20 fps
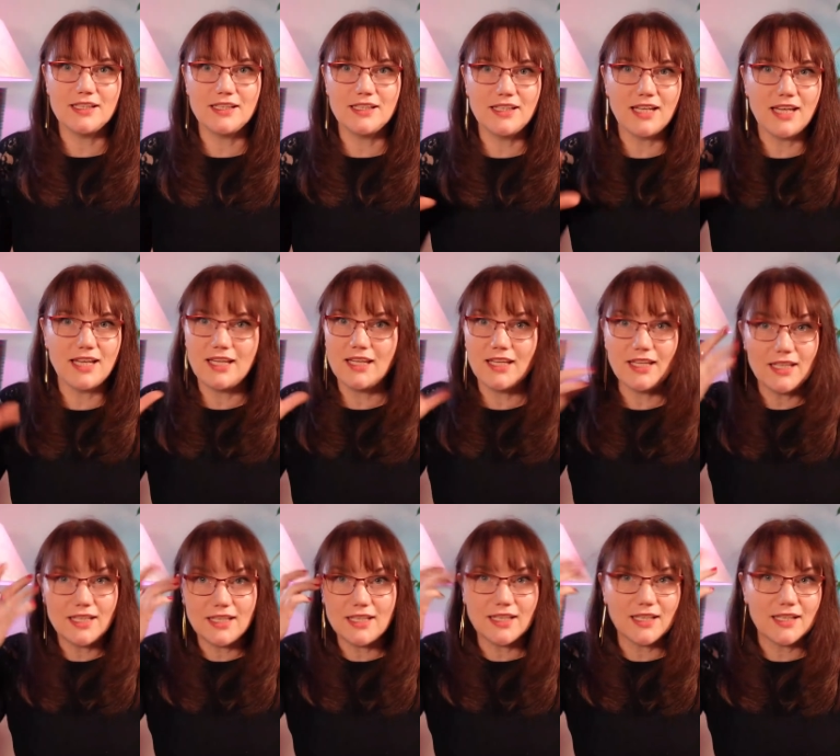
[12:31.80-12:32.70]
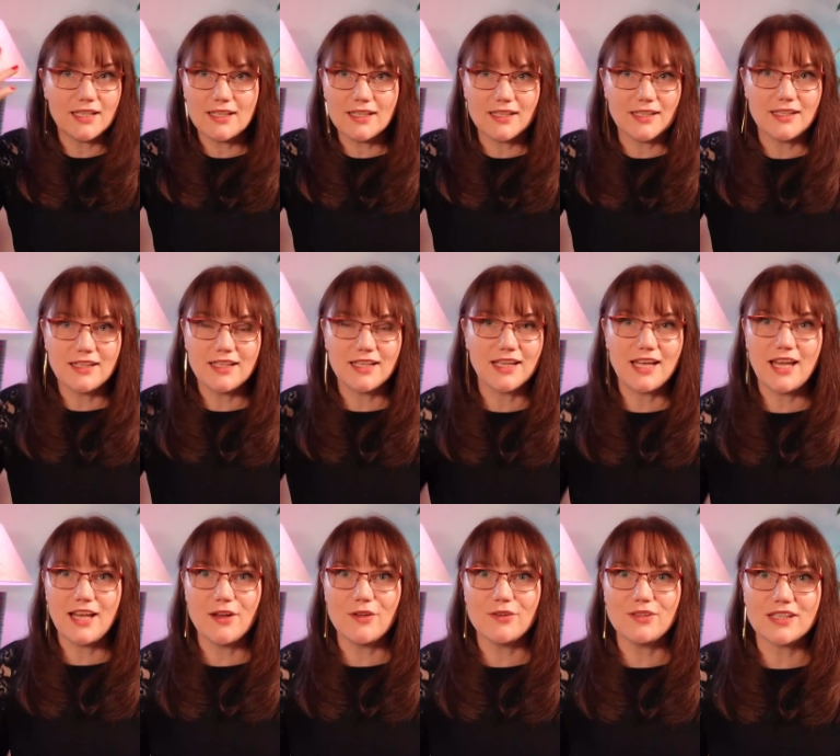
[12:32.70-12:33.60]
they
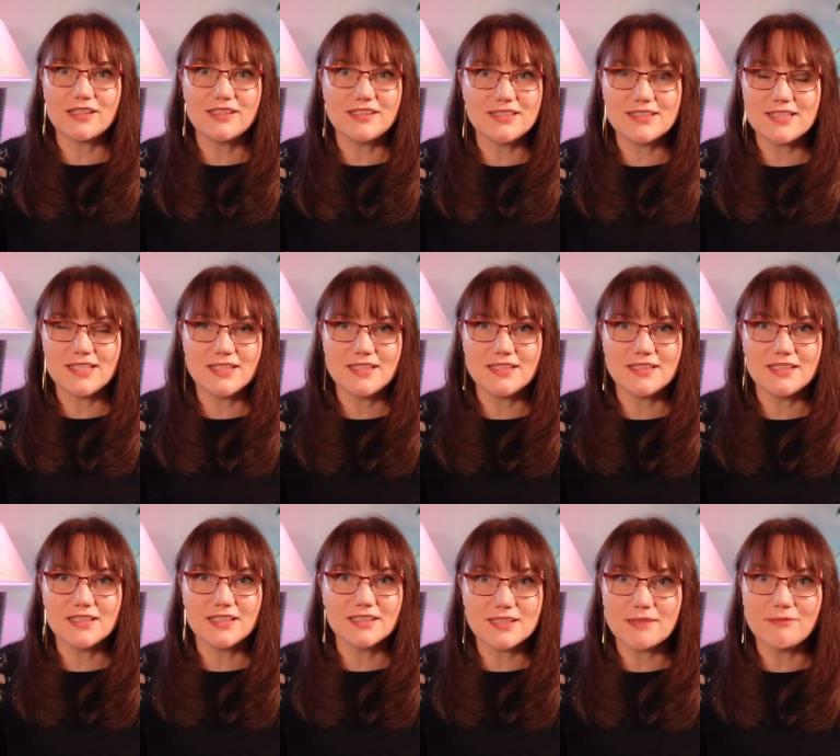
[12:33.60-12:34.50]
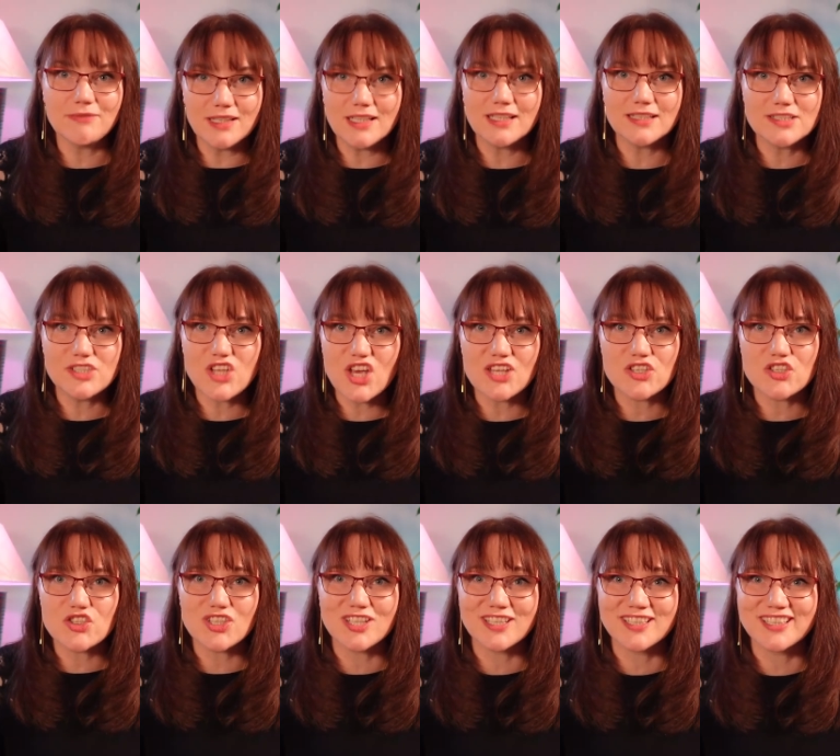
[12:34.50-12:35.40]
cannot understand that something has
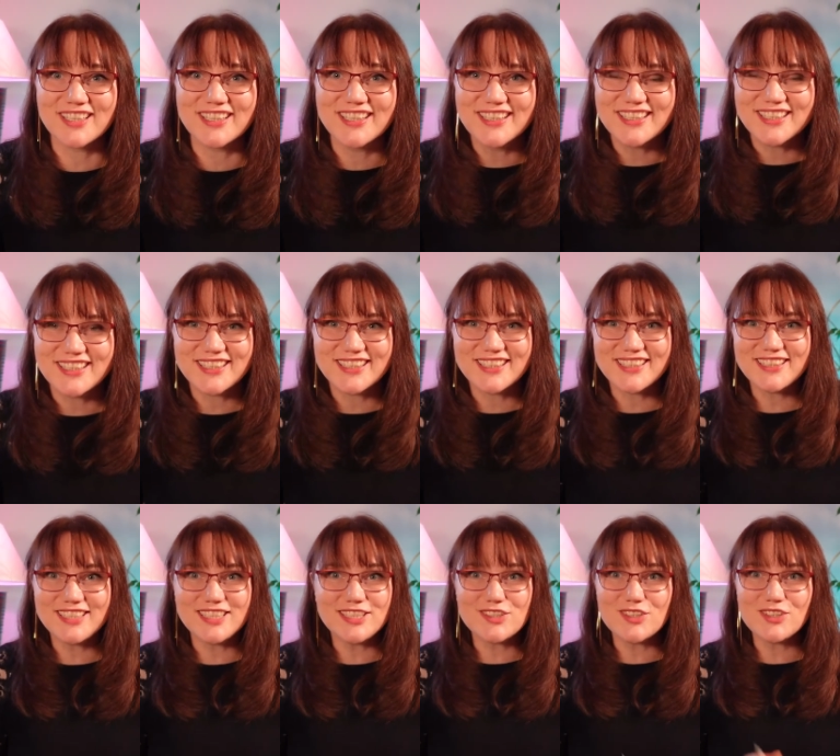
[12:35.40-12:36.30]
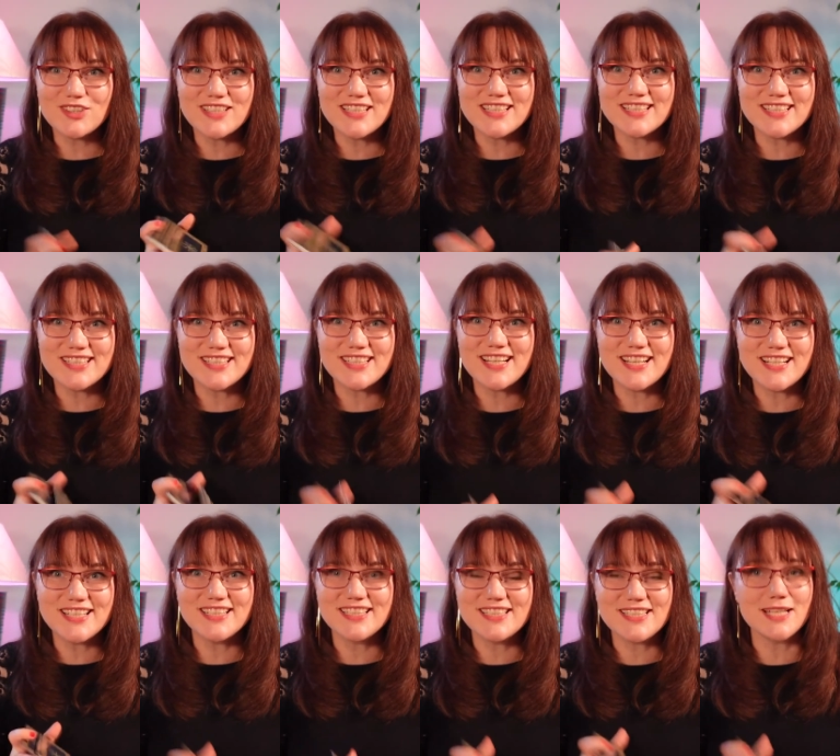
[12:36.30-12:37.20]
changed. That it's not
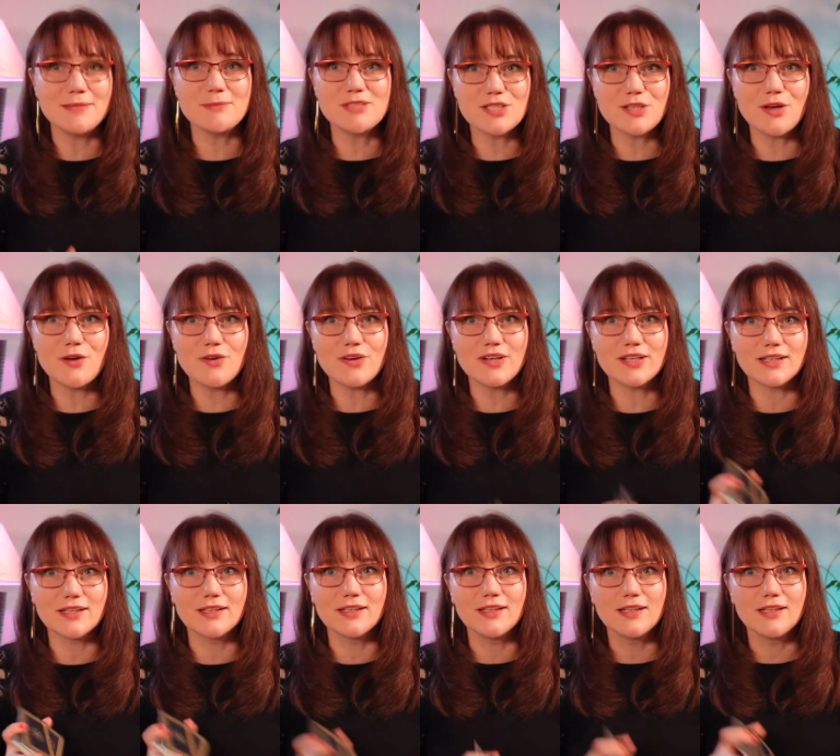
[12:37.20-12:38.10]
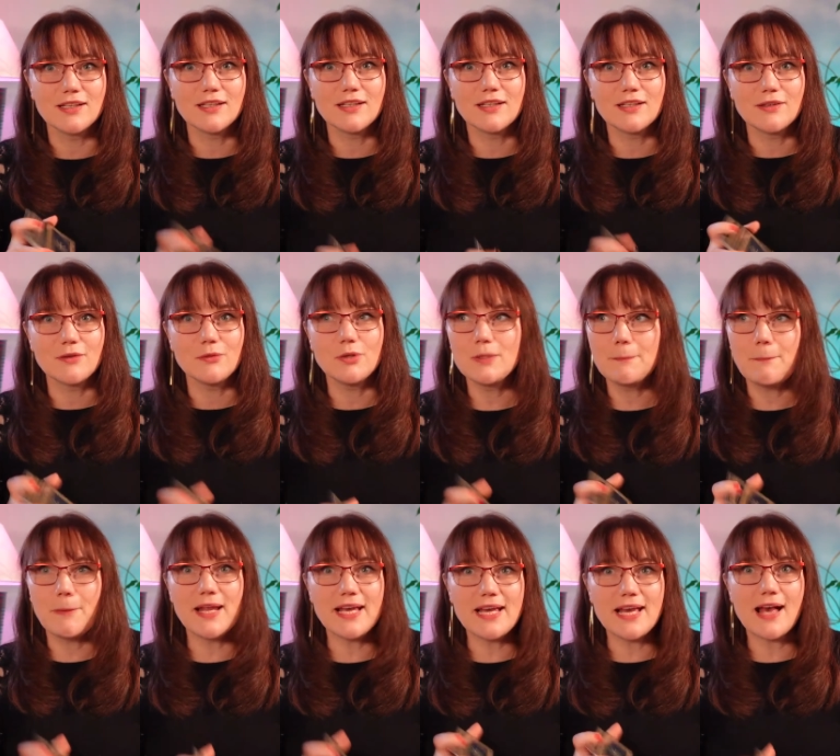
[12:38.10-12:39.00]
necessarily the same story will
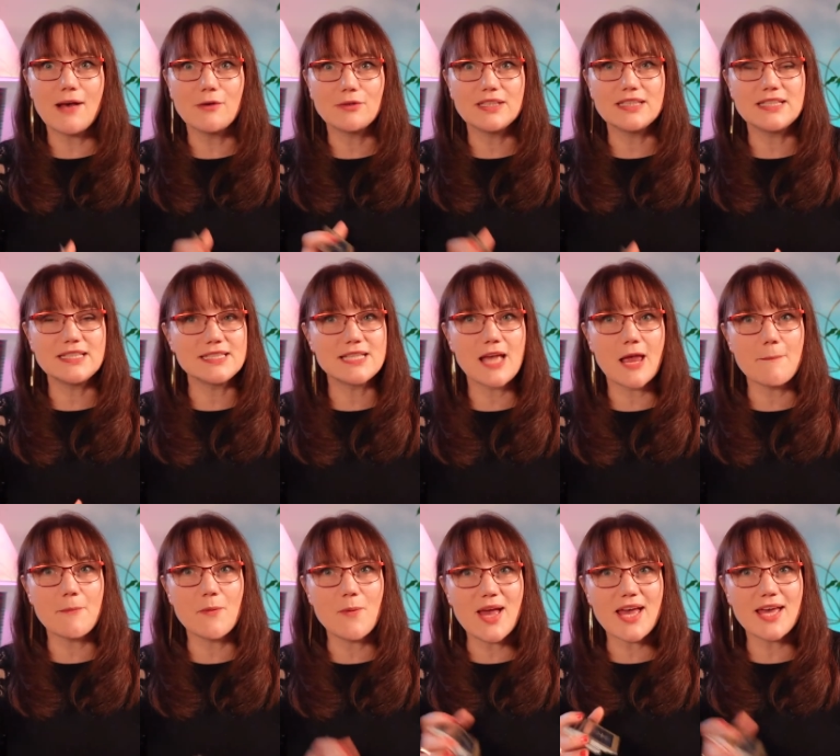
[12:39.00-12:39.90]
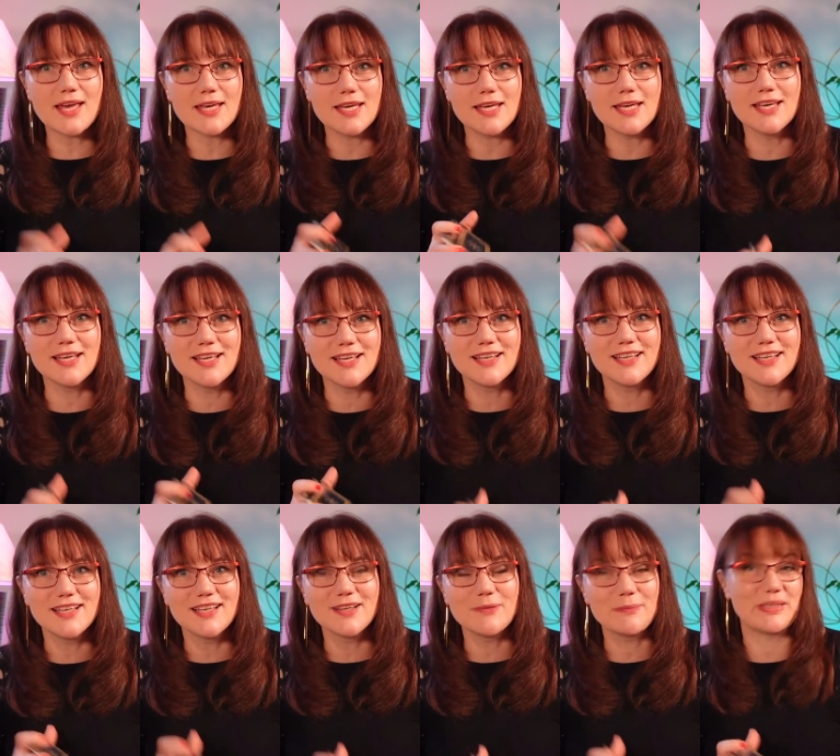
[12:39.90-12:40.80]
play out the same way,
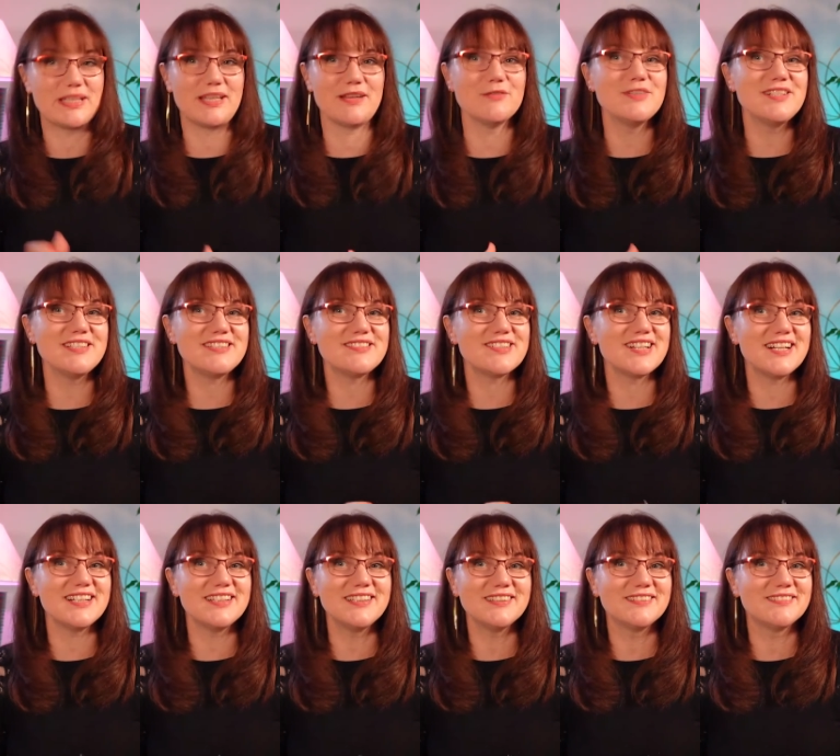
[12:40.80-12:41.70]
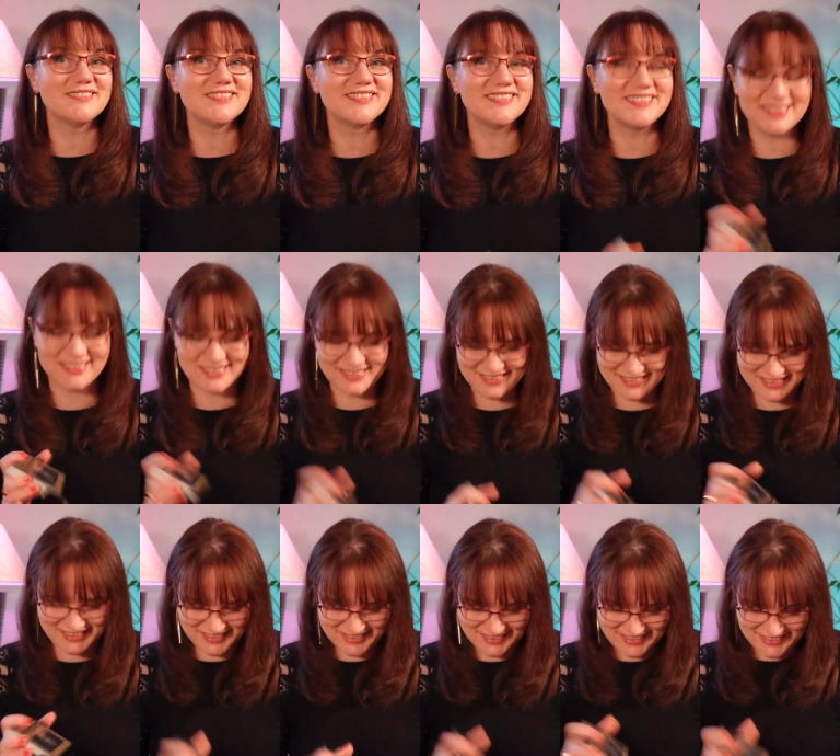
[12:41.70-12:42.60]
but they will try.
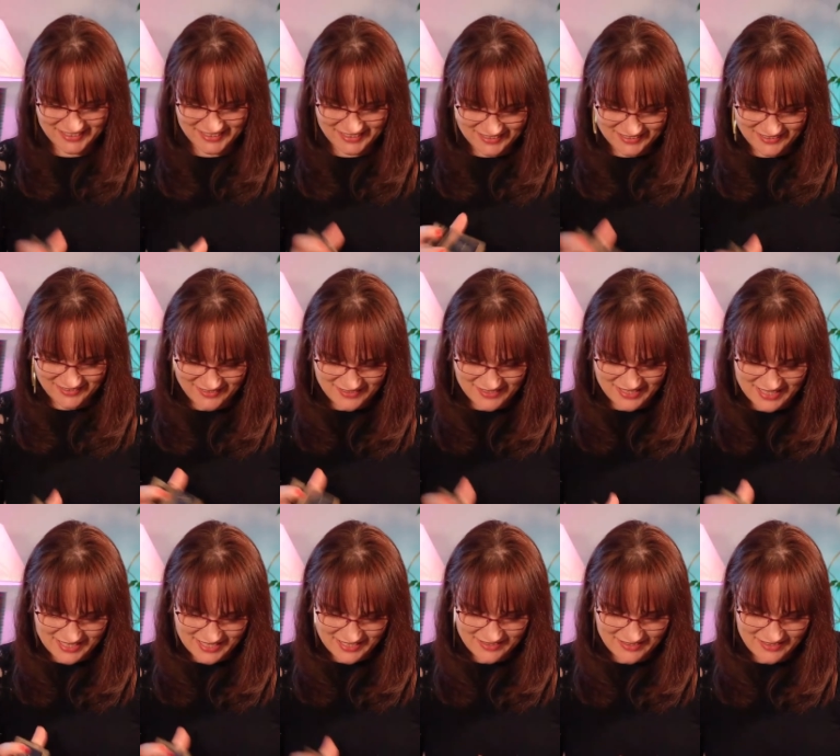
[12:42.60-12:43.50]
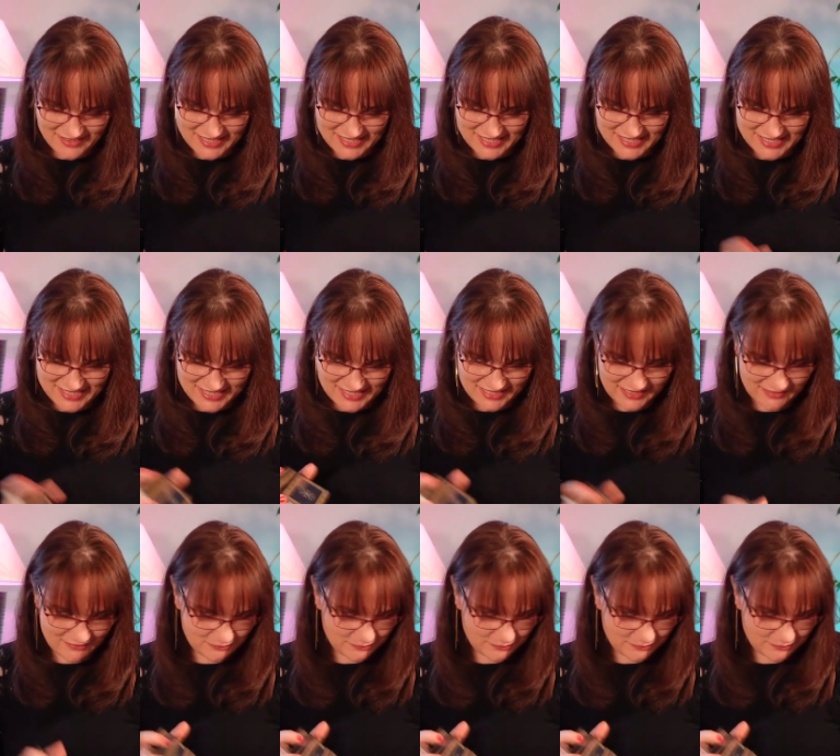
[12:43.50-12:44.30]
Okay, let's see.